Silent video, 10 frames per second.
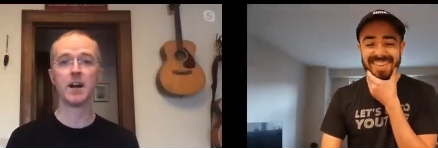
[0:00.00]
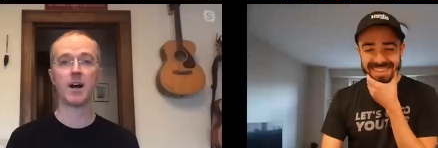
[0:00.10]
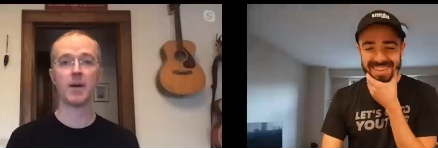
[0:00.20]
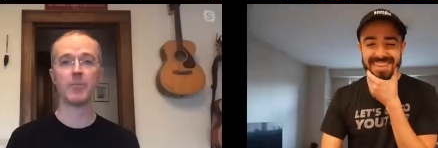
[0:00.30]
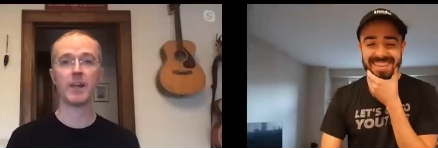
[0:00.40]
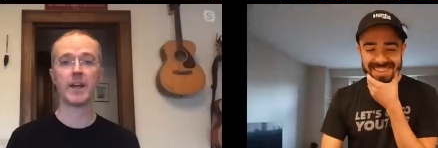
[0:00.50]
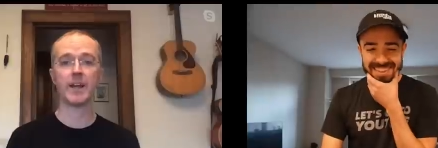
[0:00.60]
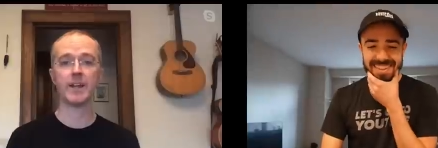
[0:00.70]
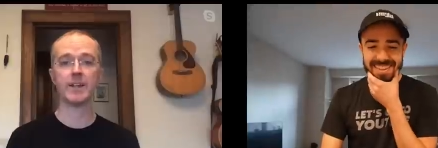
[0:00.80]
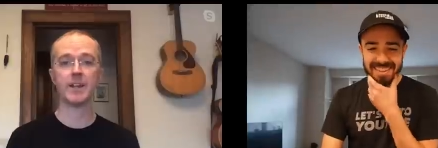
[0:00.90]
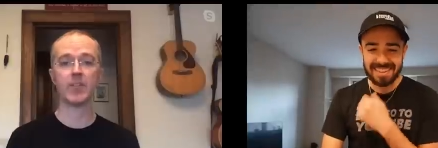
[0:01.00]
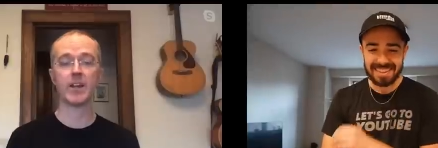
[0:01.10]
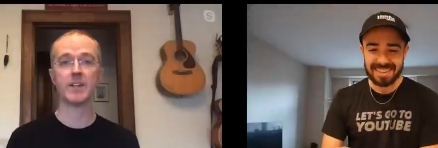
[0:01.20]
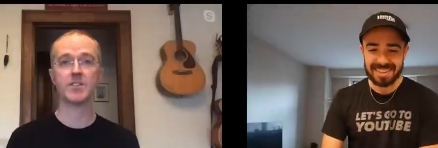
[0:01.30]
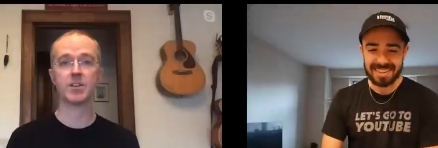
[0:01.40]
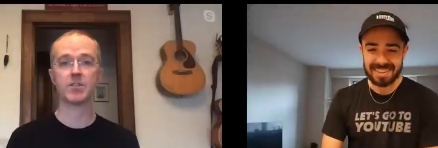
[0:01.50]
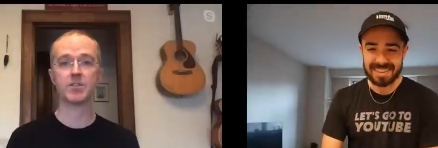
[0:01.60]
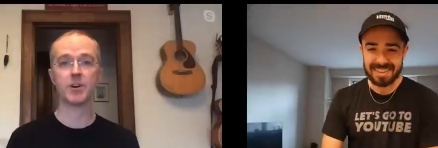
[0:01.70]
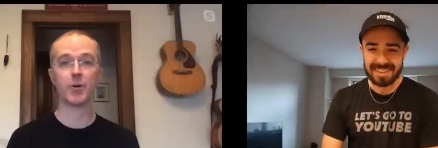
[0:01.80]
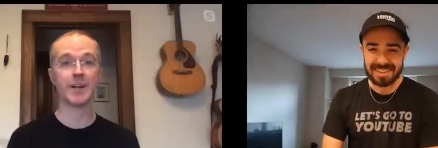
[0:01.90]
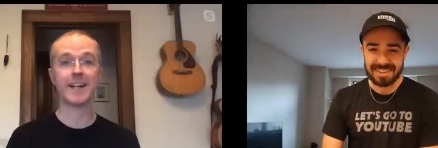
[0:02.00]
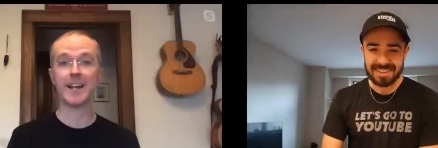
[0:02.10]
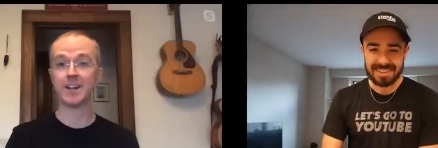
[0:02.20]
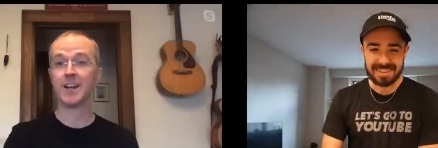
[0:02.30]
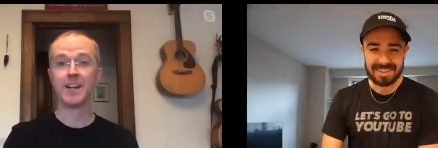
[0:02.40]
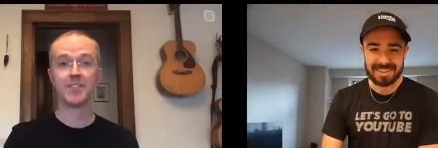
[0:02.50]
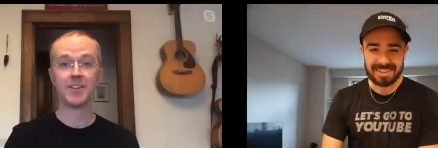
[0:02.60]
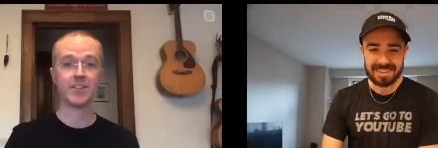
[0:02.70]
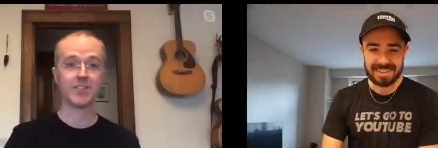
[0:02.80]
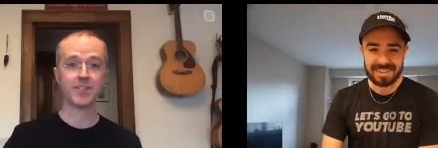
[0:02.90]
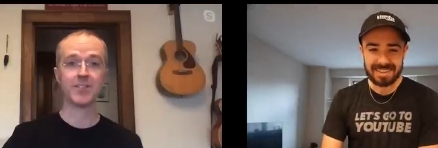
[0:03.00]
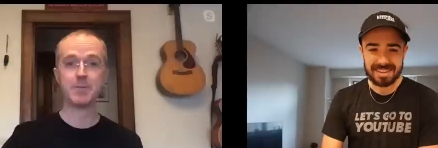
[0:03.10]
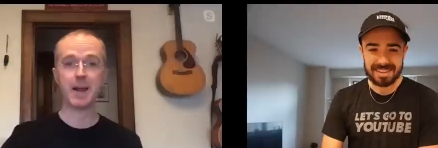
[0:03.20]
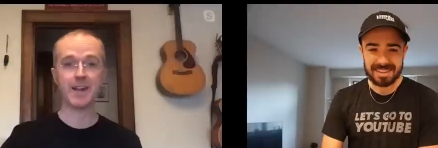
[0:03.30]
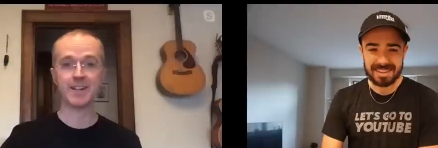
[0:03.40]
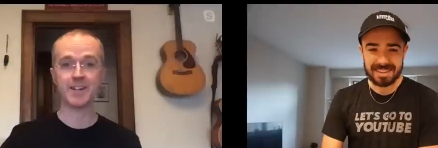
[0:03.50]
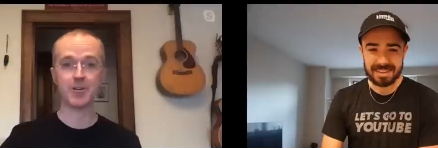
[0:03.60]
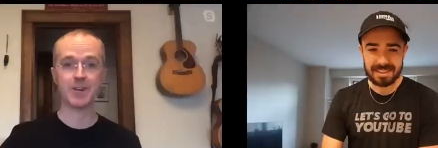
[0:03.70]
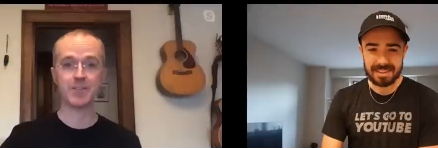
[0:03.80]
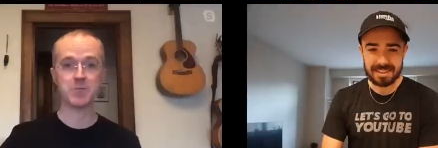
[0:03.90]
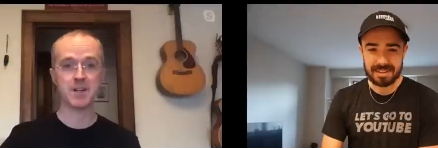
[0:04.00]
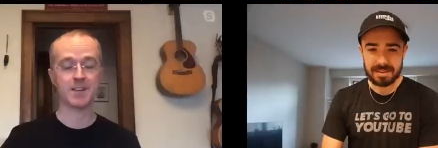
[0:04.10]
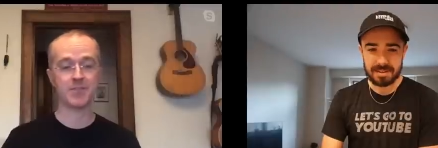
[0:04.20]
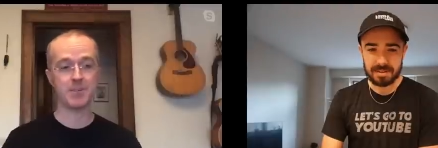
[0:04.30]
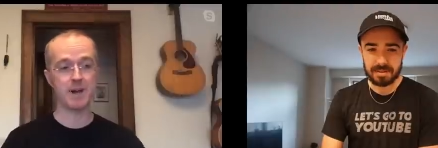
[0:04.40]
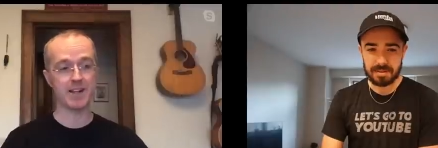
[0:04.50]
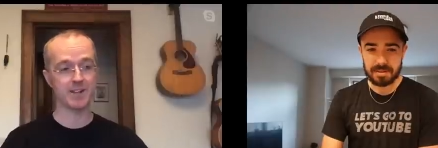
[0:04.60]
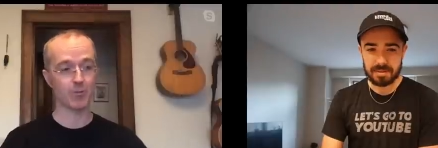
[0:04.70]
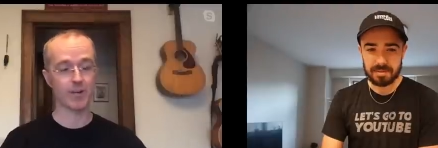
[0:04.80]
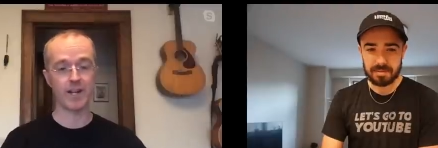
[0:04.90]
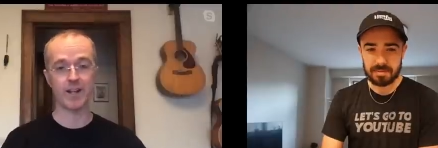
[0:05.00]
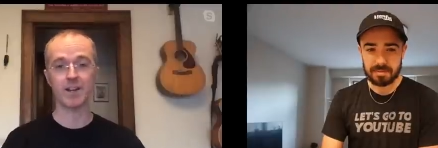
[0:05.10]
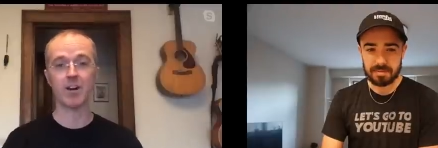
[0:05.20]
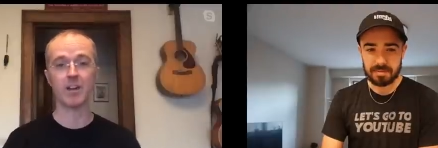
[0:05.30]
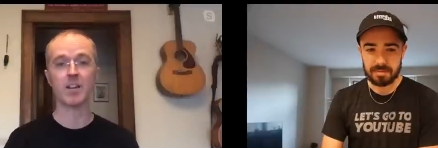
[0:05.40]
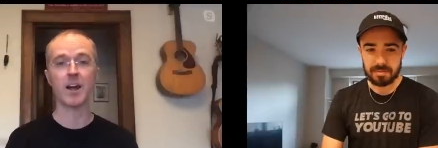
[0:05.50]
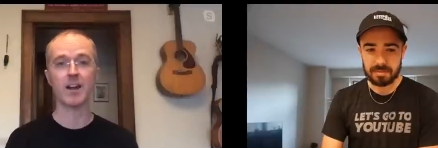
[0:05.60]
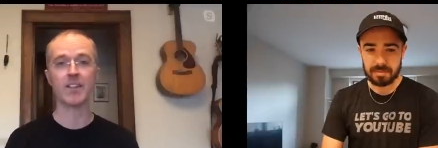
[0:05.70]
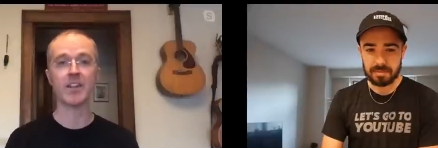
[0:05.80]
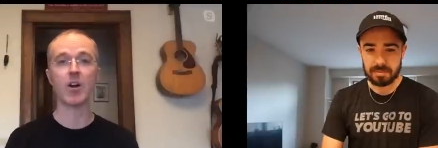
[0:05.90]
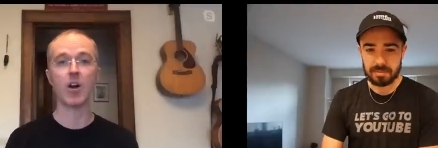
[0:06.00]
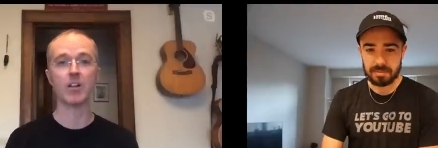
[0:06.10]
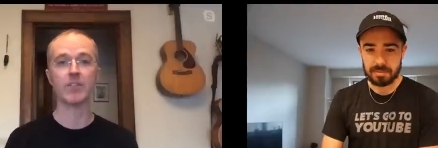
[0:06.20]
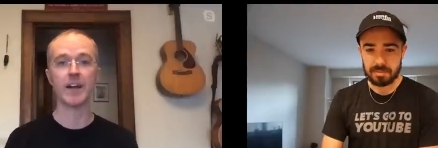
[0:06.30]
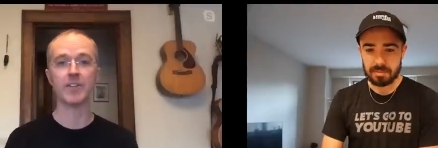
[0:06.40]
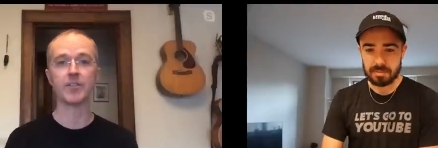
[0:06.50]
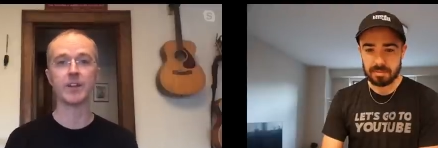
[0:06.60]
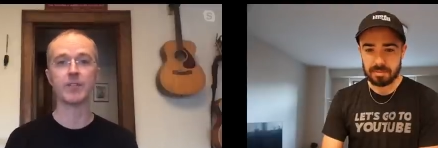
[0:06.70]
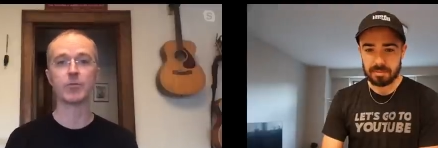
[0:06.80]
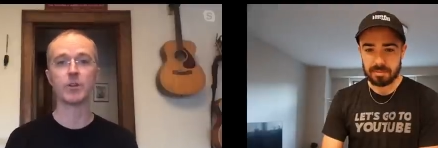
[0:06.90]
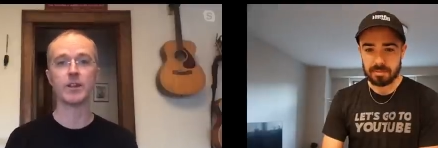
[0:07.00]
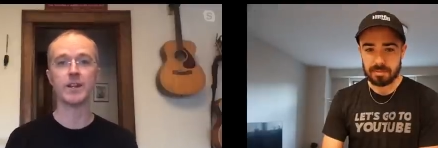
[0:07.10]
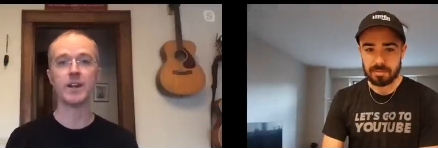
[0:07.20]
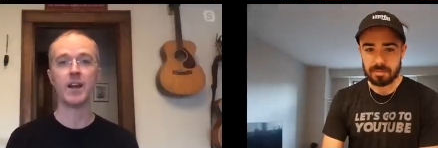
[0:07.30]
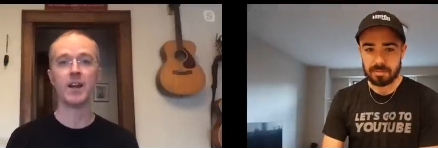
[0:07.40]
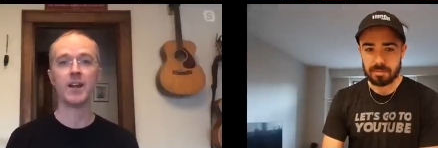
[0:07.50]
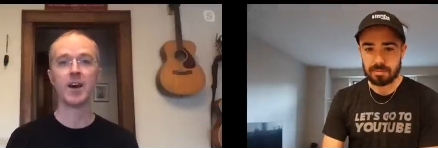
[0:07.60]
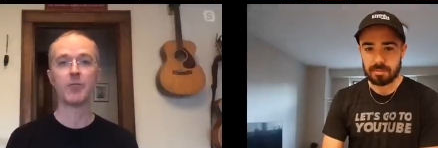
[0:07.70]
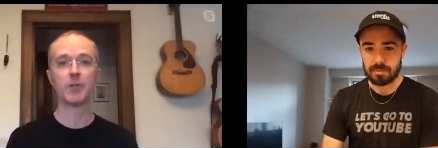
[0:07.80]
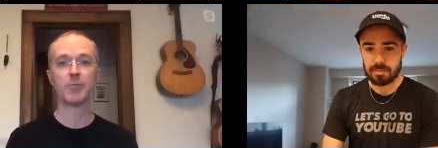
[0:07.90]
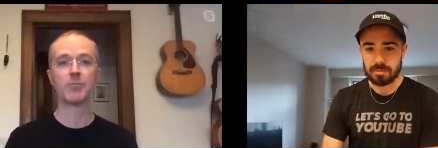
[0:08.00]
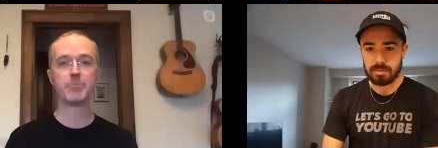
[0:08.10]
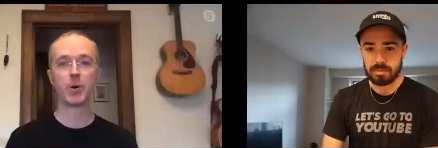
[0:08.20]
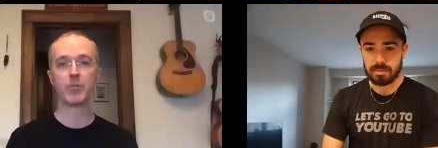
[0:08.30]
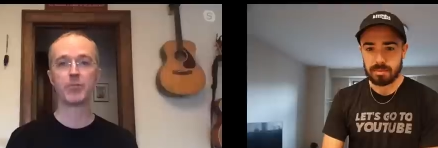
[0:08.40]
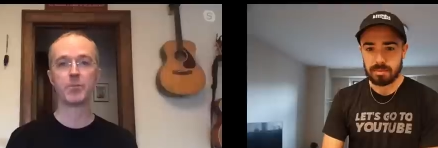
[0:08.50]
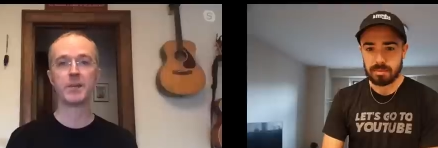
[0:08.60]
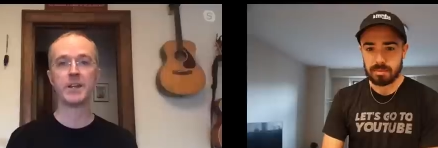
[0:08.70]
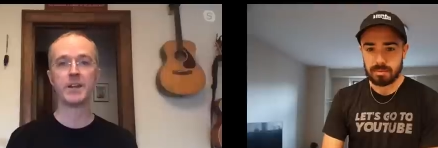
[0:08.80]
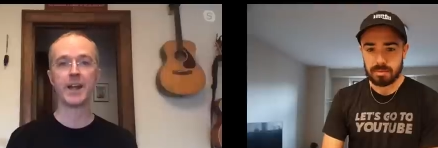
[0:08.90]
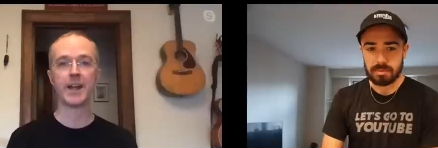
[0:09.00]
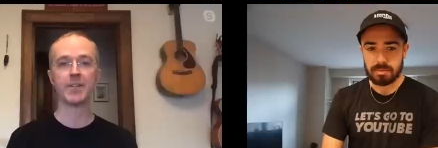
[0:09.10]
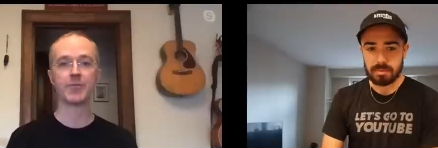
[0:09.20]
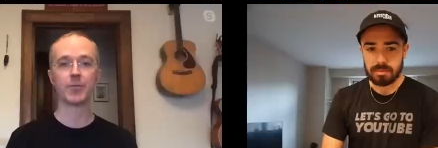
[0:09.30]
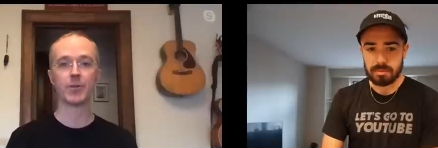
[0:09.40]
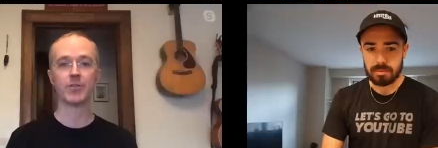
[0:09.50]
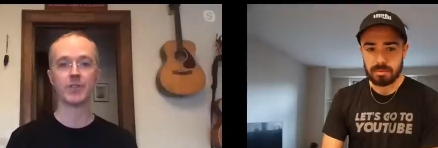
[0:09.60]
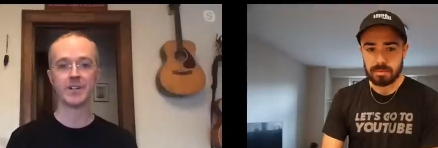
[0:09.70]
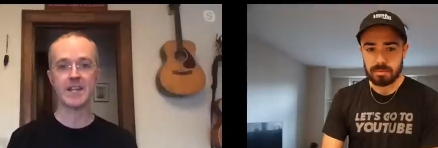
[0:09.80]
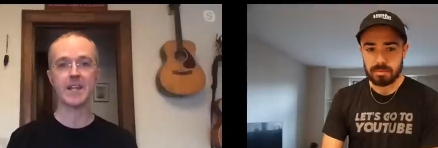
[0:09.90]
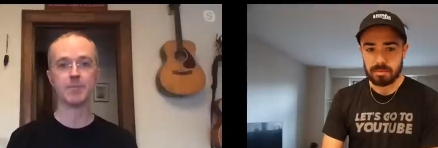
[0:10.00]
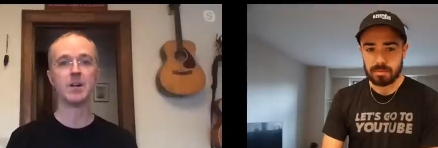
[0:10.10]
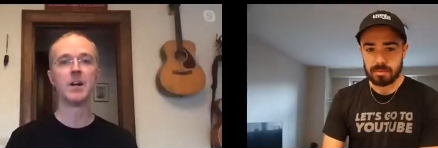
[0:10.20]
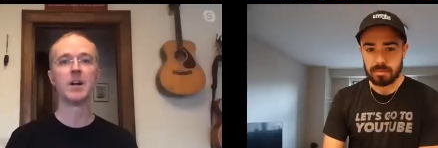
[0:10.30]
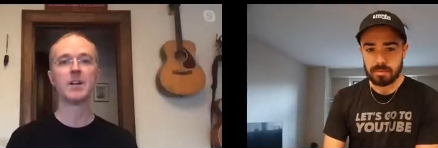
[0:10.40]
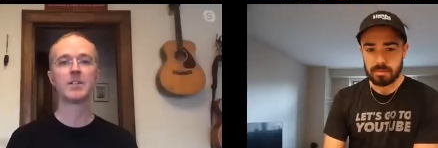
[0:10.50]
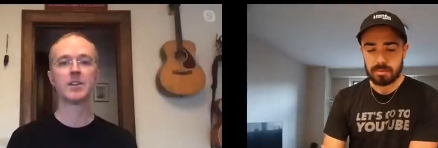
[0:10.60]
Speaker 1: Um, and you know, they so so and again, the the feedback that you're giving me, the feedback that we're getting online, I think all of that is is really helpful both for me and for the team